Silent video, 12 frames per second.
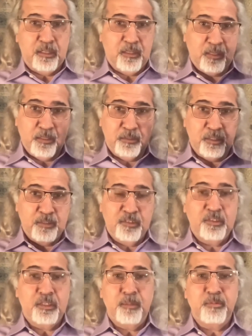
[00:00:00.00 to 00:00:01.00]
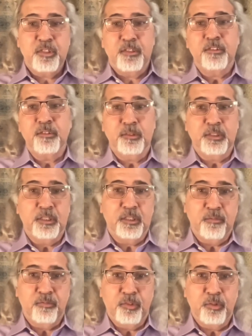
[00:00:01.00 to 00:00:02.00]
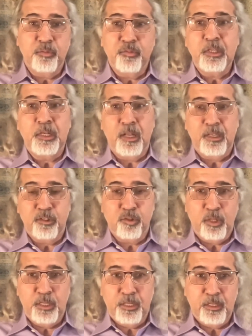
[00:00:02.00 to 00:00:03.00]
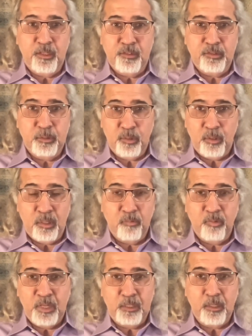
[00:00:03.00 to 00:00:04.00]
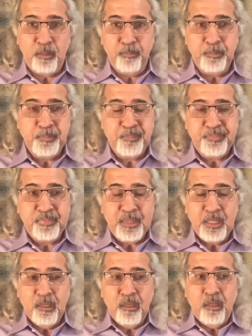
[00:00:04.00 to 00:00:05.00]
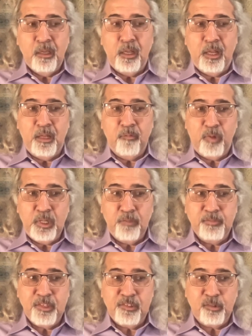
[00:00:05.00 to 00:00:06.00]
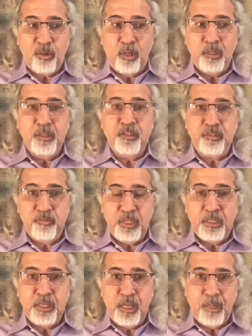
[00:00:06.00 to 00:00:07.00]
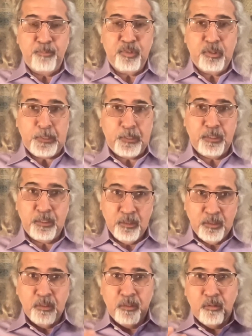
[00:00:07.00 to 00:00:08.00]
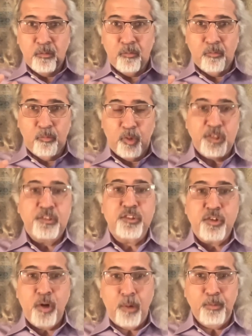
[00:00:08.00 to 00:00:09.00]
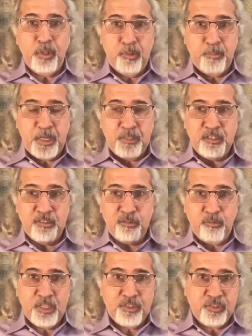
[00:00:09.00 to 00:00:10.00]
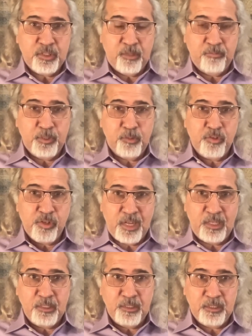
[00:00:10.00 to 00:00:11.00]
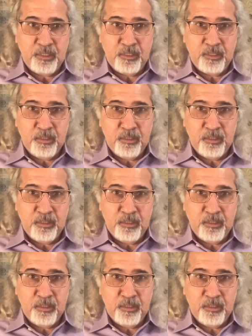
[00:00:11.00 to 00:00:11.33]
in the description so that if you feel like joining us you're all welcome and one of the scholars very aptly was troubled by this question of neutrality